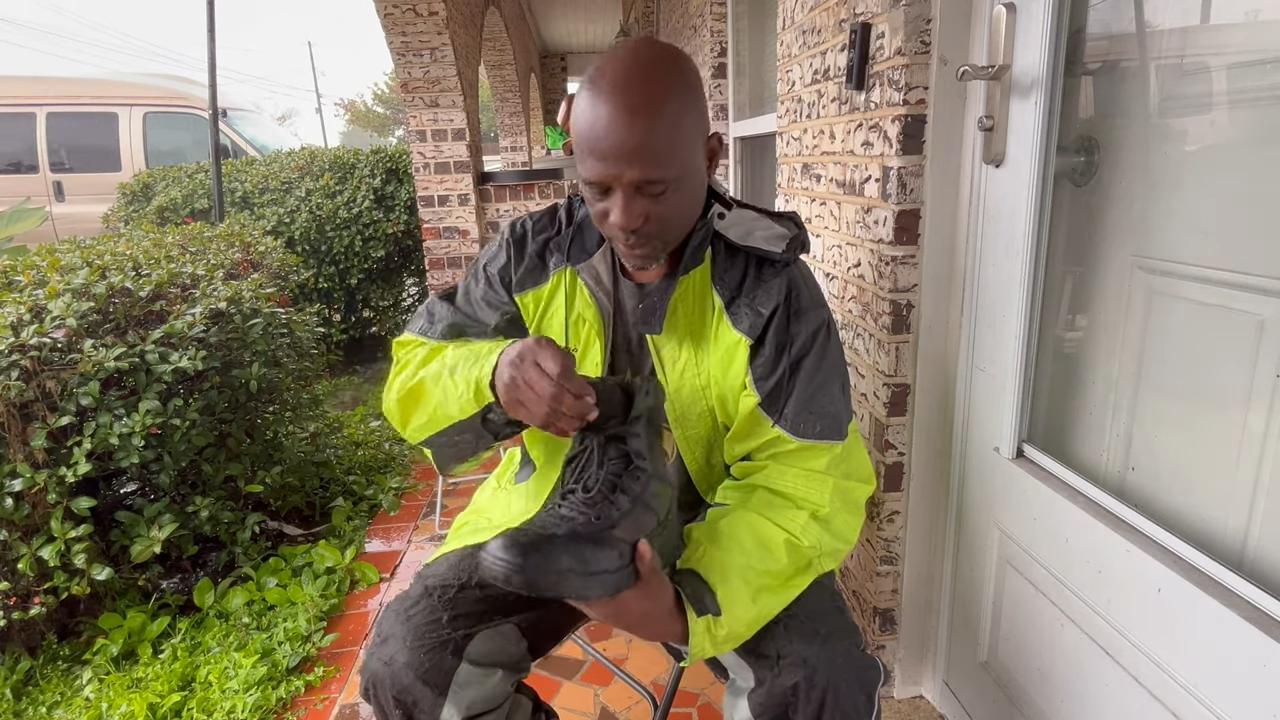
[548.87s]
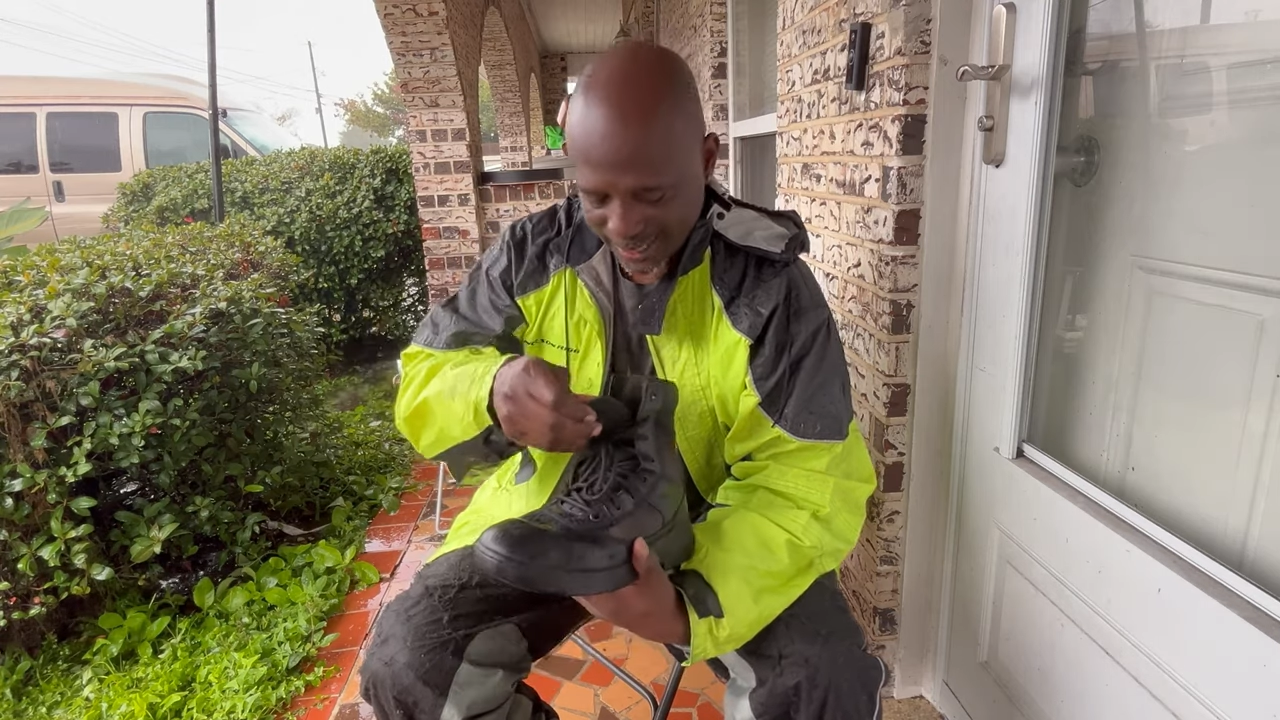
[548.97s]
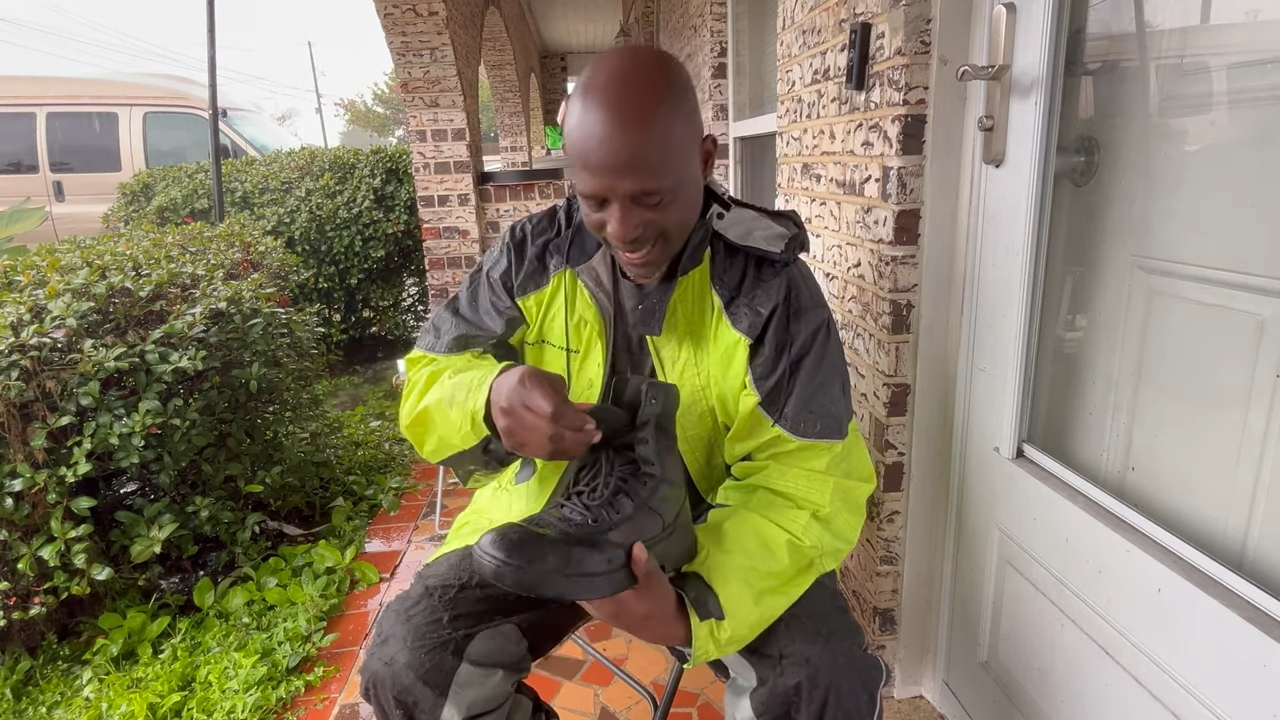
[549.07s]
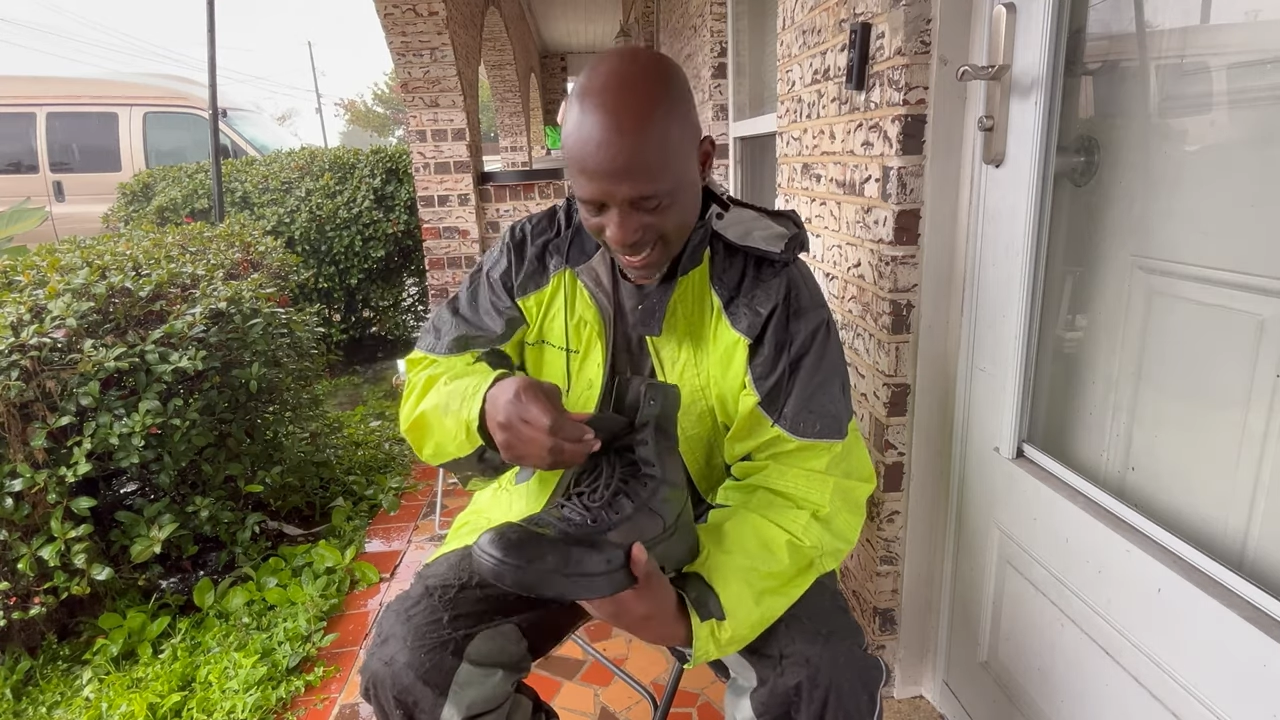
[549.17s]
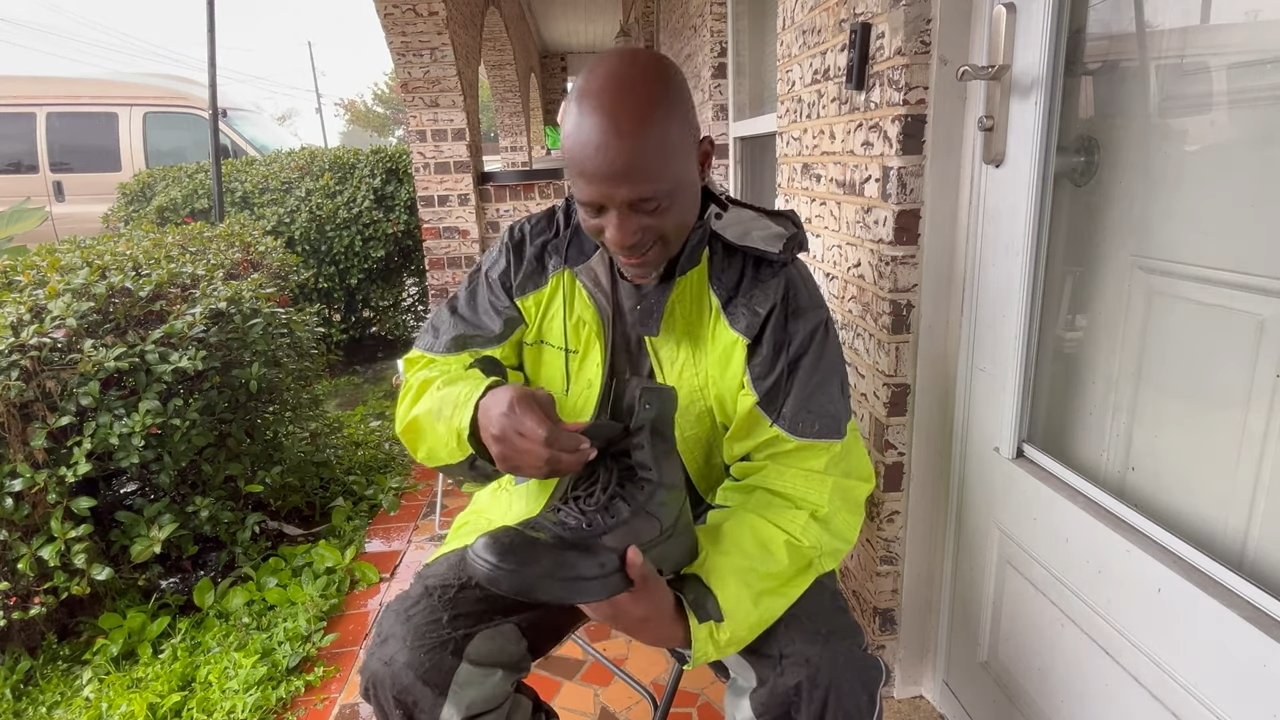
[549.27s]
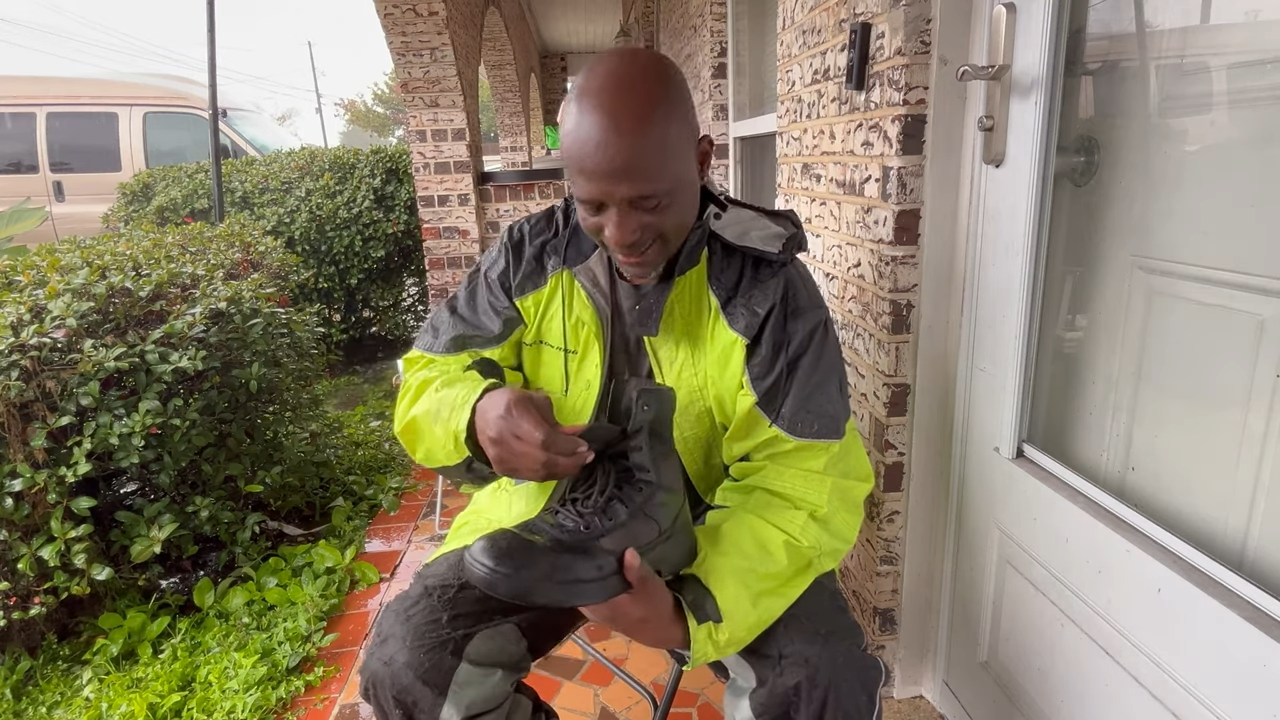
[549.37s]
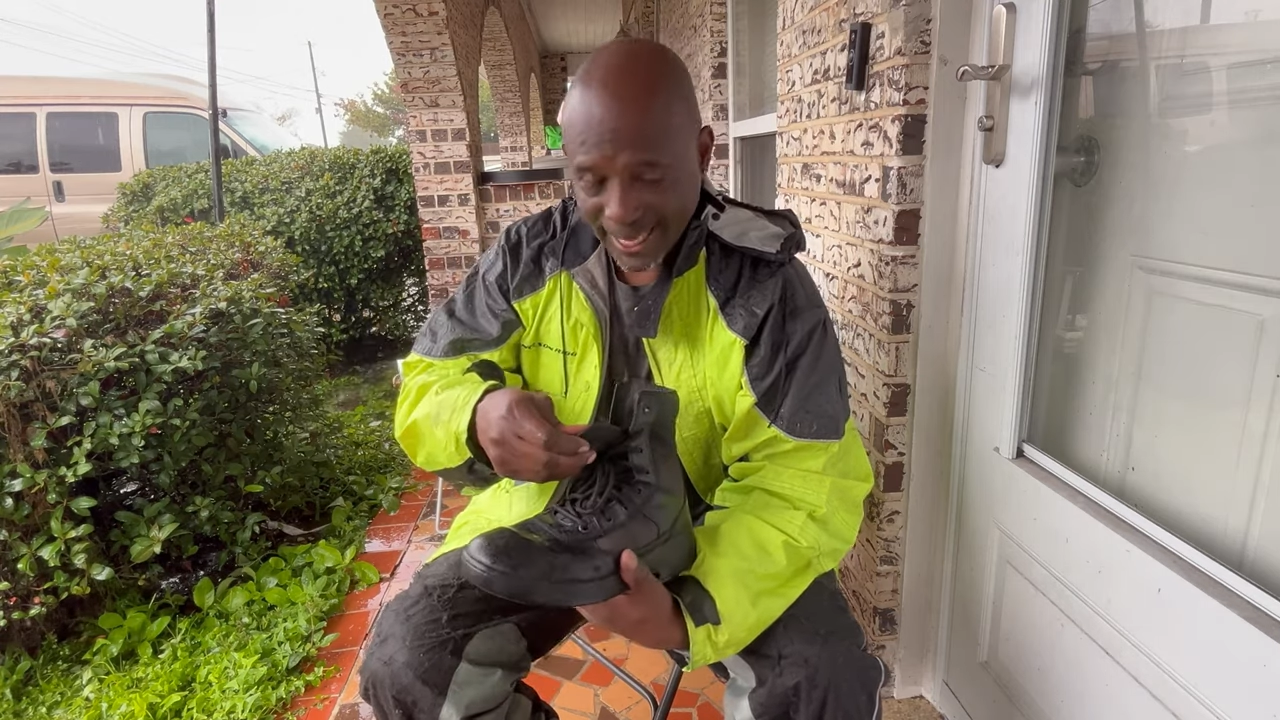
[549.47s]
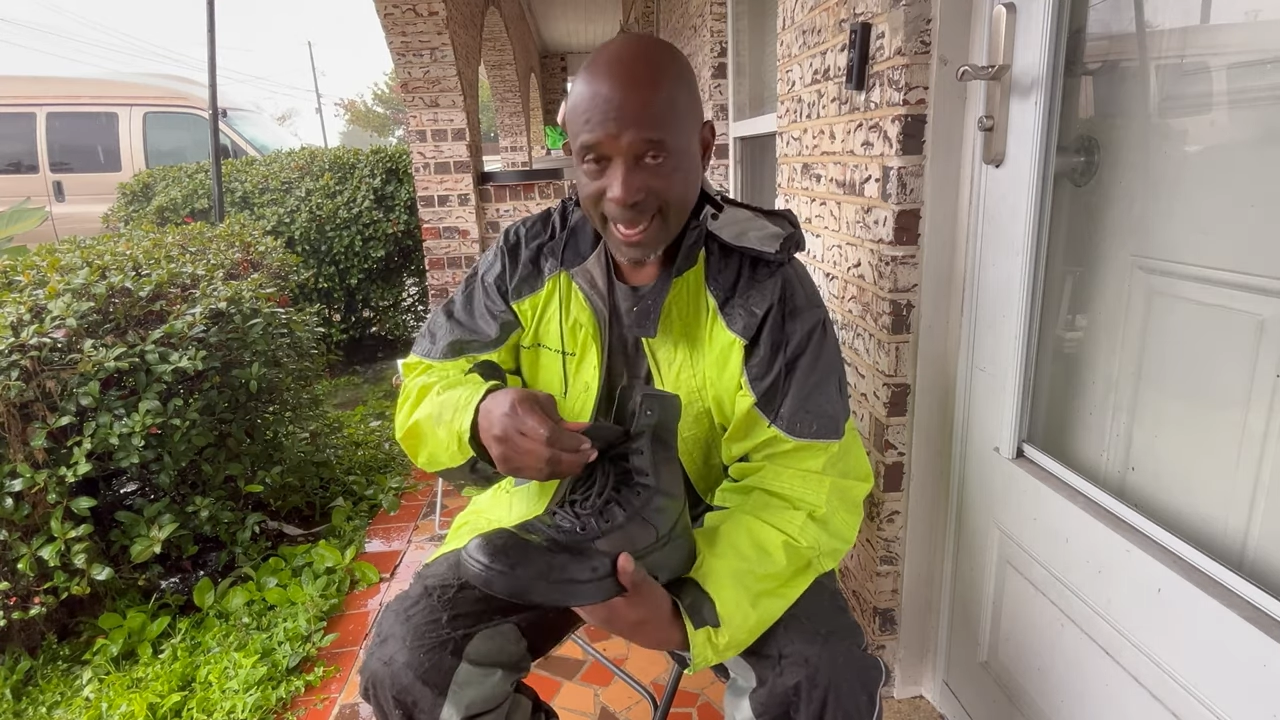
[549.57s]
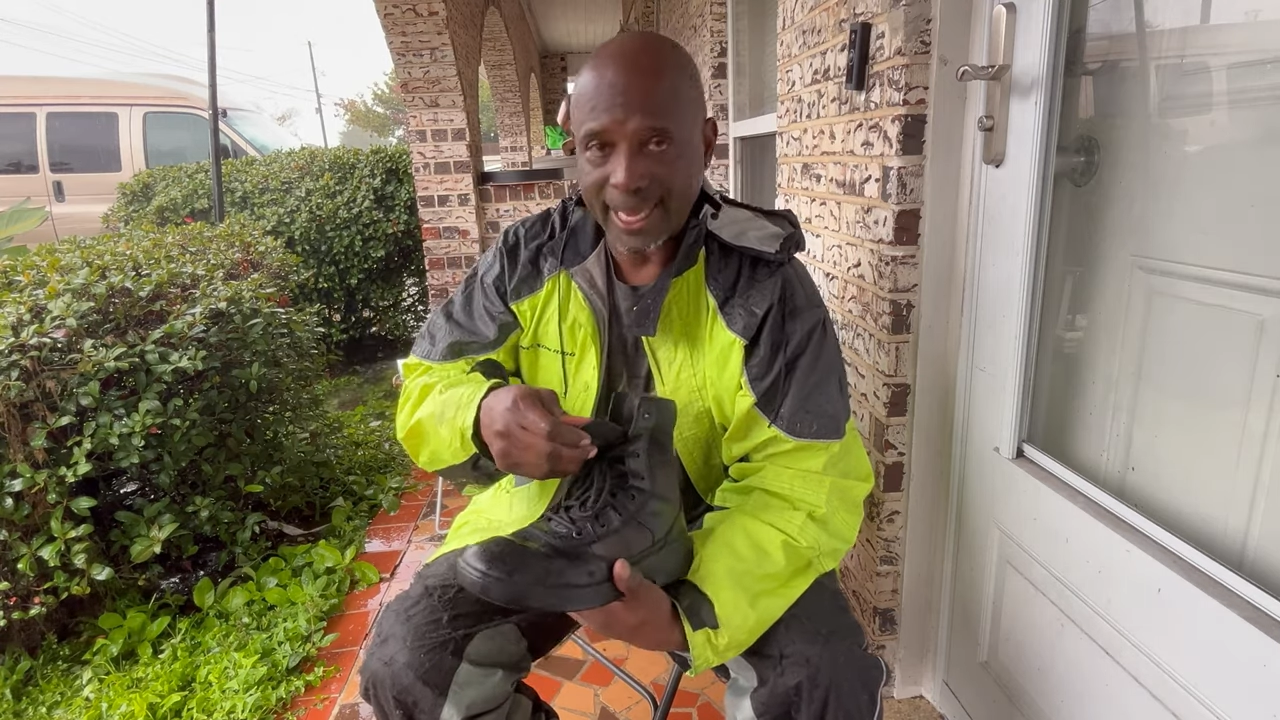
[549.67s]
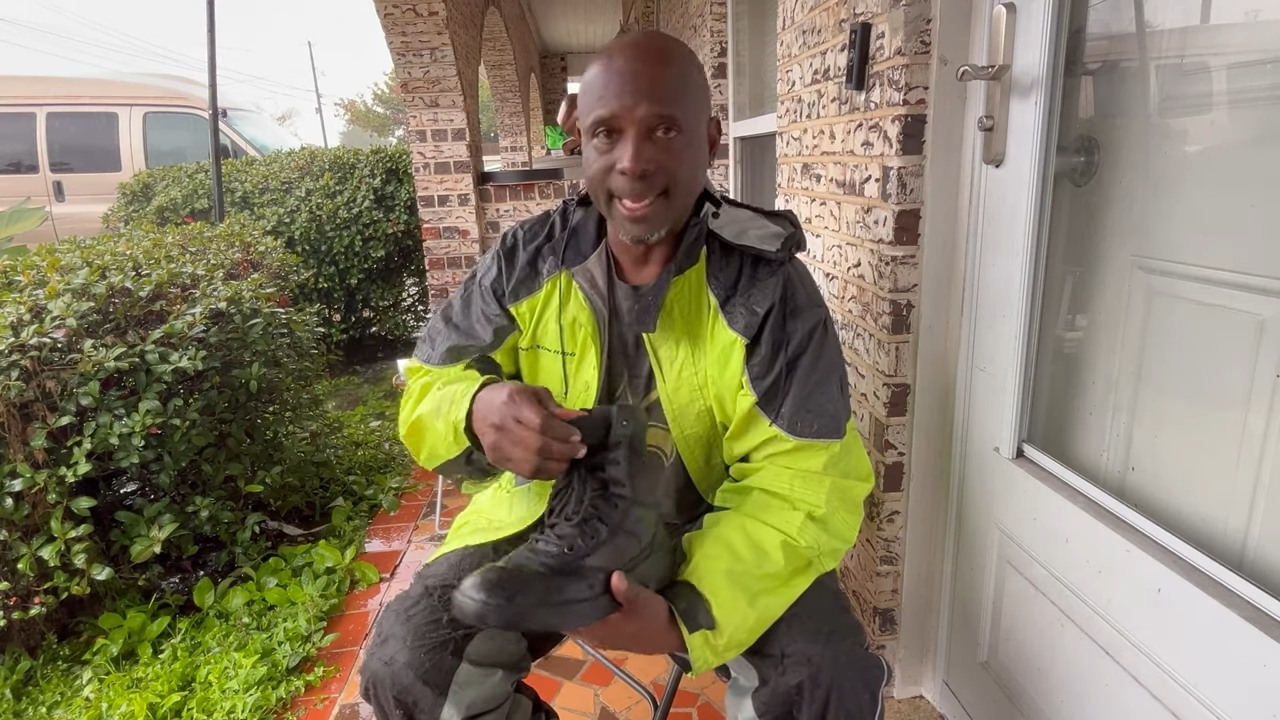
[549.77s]
next
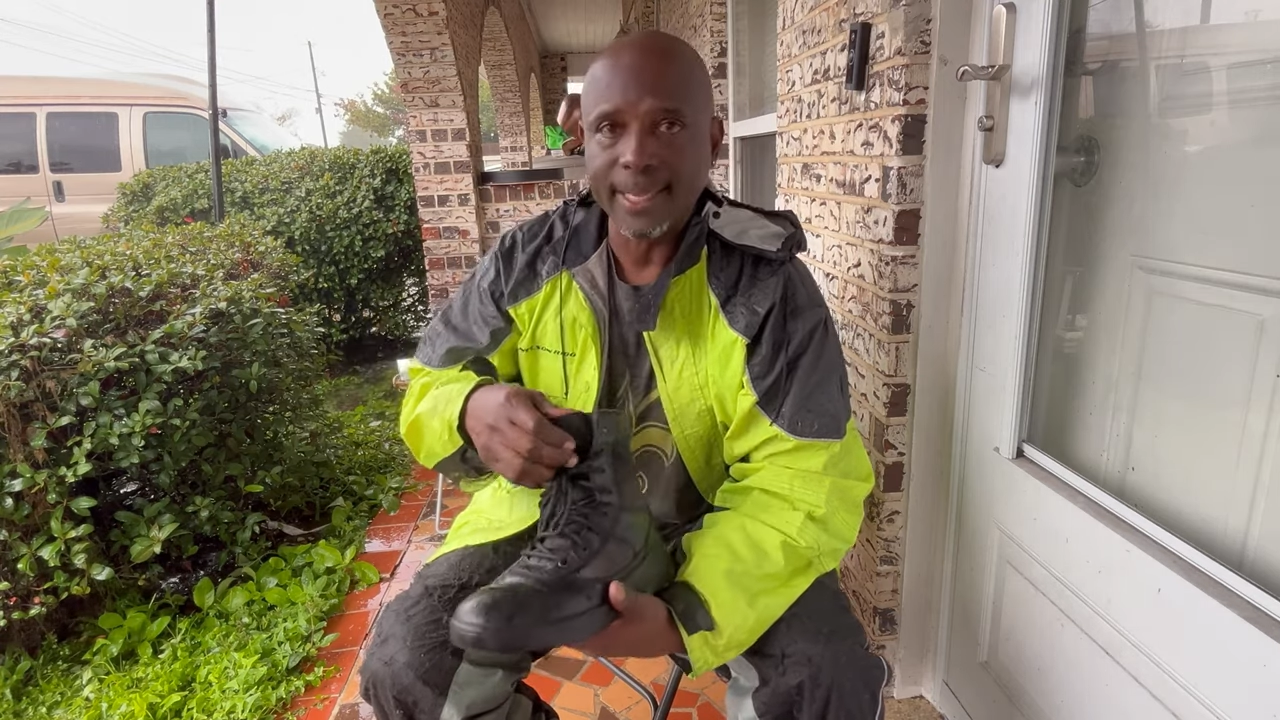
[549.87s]
day